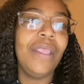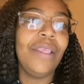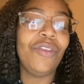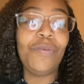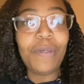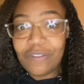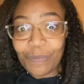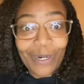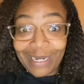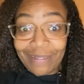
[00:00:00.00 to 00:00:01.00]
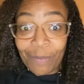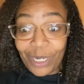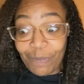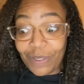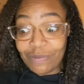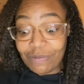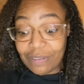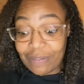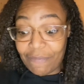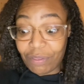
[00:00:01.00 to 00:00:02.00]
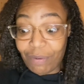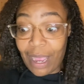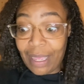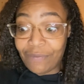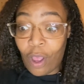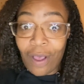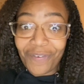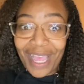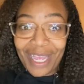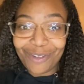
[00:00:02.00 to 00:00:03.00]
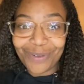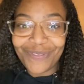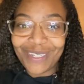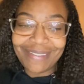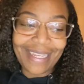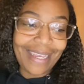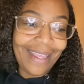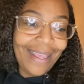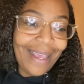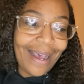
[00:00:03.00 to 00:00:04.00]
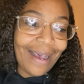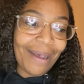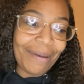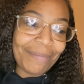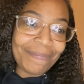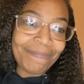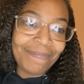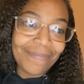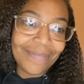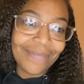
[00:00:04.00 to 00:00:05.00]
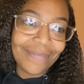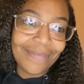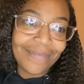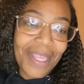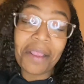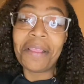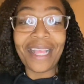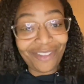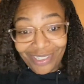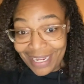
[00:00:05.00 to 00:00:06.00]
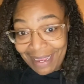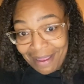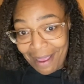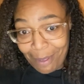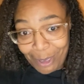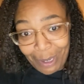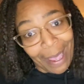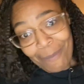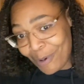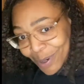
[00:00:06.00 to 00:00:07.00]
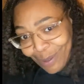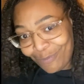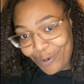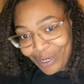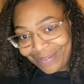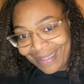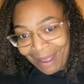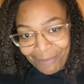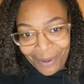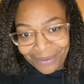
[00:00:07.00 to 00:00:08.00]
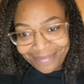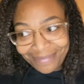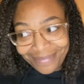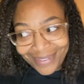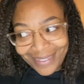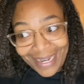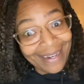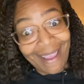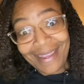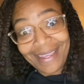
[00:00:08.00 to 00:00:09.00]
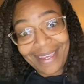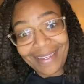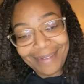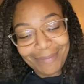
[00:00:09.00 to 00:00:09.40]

You'd be surprised how many businesses have thrived off controversy. Let's take Colin Kaepernick, for example. Nike.